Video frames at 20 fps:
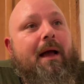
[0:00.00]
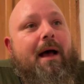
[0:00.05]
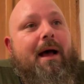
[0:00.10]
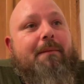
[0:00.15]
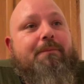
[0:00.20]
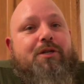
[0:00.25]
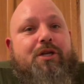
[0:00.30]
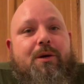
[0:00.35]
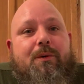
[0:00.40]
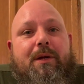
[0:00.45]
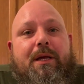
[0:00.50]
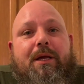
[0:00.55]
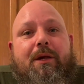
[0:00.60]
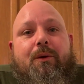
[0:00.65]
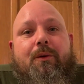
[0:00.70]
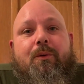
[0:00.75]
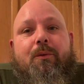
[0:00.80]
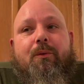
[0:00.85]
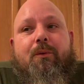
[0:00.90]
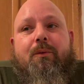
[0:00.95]
I'm showing
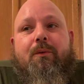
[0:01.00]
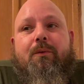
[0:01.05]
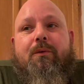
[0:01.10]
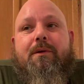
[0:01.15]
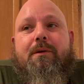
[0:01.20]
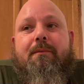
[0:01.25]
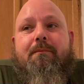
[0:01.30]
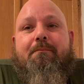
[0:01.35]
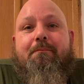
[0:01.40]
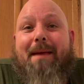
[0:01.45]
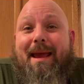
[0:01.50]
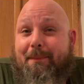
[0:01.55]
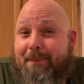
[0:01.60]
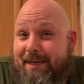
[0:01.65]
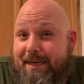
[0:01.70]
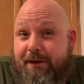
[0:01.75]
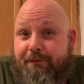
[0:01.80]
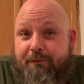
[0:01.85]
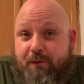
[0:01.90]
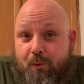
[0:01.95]
you
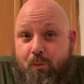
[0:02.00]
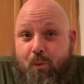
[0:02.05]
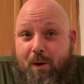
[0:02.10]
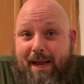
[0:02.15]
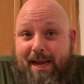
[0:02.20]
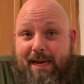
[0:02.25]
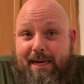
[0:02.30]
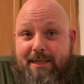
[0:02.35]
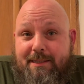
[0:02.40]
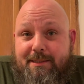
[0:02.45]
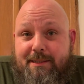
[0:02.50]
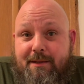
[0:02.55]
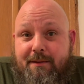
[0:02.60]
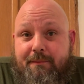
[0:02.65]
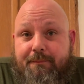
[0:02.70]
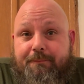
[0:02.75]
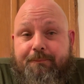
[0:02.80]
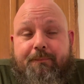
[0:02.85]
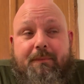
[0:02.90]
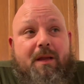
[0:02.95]
maybe different ways
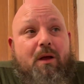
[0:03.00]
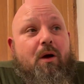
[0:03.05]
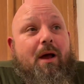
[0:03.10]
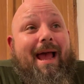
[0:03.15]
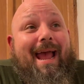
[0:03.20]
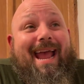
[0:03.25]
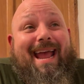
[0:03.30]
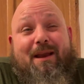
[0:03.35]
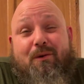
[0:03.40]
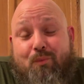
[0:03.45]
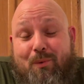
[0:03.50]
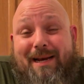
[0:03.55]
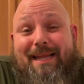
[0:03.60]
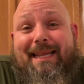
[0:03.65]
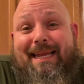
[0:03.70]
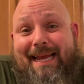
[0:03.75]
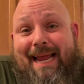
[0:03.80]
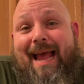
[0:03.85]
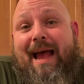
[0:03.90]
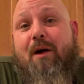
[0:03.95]
and
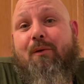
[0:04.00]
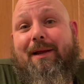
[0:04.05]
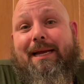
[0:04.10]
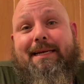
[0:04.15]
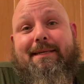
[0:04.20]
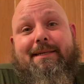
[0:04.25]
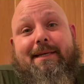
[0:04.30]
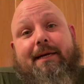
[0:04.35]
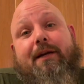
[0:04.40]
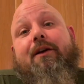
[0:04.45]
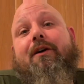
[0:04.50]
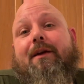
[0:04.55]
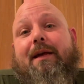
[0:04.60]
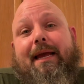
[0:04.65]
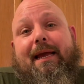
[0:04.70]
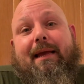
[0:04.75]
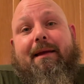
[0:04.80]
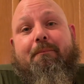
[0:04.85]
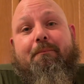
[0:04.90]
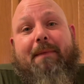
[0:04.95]
really how easy
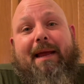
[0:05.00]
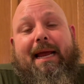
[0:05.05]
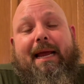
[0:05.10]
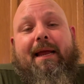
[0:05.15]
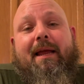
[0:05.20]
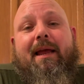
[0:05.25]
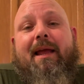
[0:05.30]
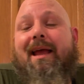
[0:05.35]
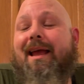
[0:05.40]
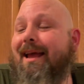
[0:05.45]
cooking can be.